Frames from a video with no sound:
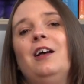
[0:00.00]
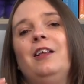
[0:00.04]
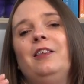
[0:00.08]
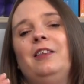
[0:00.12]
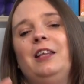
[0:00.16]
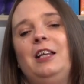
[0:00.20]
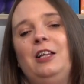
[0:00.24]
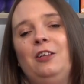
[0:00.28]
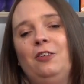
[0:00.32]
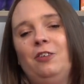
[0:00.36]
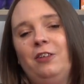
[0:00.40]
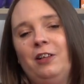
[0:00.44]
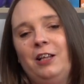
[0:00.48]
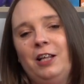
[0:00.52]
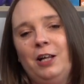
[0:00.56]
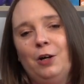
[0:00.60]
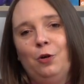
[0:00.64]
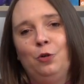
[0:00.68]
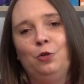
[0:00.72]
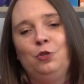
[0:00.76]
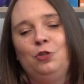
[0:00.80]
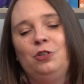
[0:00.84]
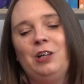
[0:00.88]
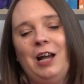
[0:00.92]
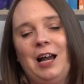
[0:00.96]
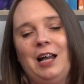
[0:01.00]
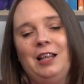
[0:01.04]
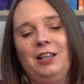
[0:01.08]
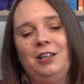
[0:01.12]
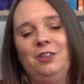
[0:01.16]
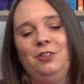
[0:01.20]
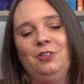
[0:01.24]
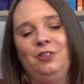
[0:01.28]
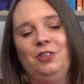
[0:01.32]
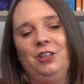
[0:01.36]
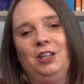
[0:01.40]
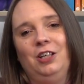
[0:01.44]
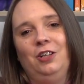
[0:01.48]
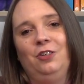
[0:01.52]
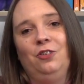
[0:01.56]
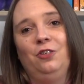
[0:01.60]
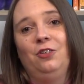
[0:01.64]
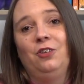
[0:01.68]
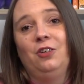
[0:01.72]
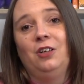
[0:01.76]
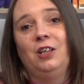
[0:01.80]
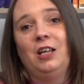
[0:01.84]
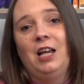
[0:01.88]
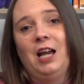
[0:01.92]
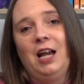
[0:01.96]
These little
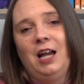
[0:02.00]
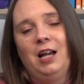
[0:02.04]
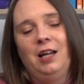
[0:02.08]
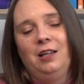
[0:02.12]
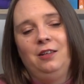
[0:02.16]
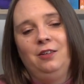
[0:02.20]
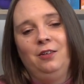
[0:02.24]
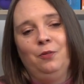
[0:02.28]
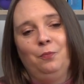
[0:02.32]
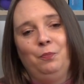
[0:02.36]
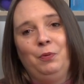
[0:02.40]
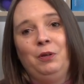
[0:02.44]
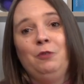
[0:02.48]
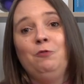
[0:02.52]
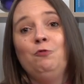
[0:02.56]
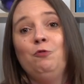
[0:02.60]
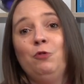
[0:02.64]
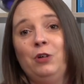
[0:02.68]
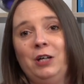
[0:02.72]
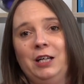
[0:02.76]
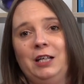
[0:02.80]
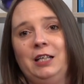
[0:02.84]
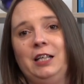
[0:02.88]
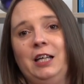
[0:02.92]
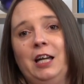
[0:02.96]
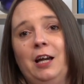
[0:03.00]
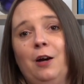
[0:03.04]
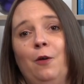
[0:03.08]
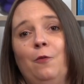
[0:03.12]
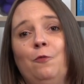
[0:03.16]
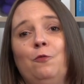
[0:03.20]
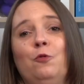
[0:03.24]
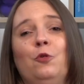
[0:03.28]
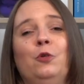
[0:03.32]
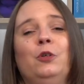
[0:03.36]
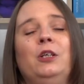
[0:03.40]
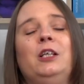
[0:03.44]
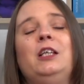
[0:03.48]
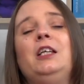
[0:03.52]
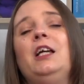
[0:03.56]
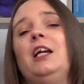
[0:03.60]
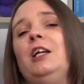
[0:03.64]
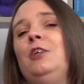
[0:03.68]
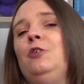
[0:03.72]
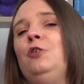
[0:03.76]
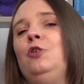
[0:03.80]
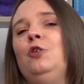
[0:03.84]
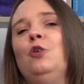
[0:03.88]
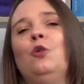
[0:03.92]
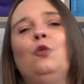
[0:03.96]
challenges can be really helpful. And
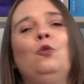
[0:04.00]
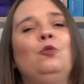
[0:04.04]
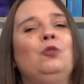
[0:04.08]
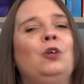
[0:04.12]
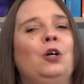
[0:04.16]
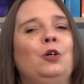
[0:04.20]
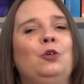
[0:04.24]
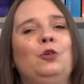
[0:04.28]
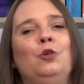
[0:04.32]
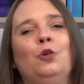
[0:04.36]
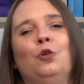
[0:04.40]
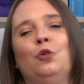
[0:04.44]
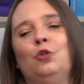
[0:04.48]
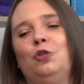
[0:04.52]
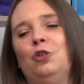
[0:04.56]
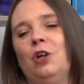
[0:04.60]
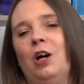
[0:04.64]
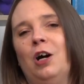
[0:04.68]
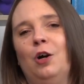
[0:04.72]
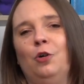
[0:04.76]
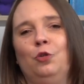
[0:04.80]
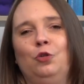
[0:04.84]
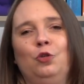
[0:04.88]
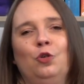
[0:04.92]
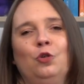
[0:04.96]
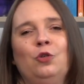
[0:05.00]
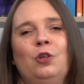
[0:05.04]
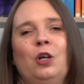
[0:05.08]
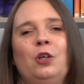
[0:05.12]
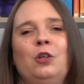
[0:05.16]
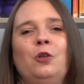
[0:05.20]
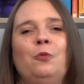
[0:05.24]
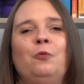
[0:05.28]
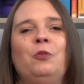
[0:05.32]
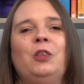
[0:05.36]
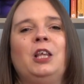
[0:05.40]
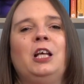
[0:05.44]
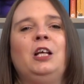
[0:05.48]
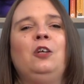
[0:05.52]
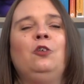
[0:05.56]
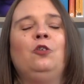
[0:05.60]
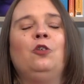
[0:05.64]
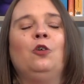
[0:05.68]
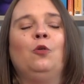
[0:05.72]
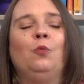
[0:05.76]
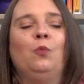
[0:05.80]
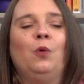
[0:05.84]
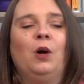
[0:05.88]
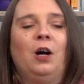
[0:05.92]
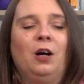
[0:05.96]
again, you'll know your child, you'll know the things
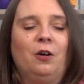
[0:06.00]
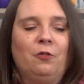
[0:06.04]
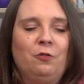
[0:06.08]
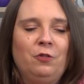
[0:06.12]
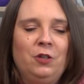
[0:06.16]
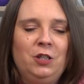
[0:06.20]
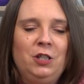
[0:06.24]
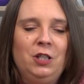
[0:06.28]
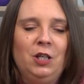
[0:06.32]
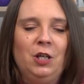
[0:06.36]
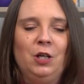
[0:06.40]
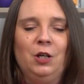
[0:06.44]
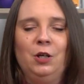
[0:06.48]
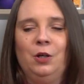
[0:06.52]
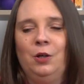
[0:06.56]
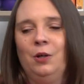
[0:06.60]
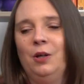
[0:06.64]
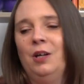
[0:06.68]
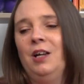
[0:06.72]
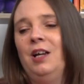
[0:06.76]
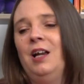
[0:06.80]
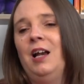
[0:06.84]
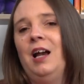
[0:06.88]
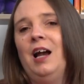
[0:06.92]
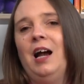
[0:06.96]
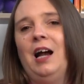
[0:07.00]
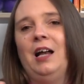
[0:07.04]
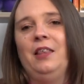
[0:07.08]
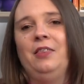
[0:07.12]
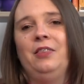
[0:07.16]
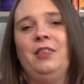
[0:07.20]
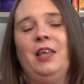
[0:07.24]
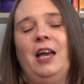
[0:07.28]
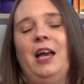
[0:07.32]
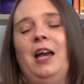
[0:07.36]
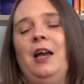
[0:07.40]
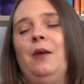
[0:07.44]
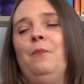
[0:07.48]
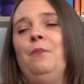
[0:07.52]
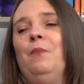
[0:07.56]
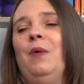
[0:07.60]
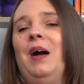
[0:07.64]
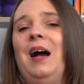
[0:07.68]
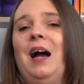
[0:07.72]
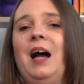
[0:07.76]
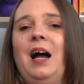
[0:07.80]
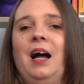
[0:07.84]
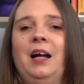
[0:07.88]
that work for you and them.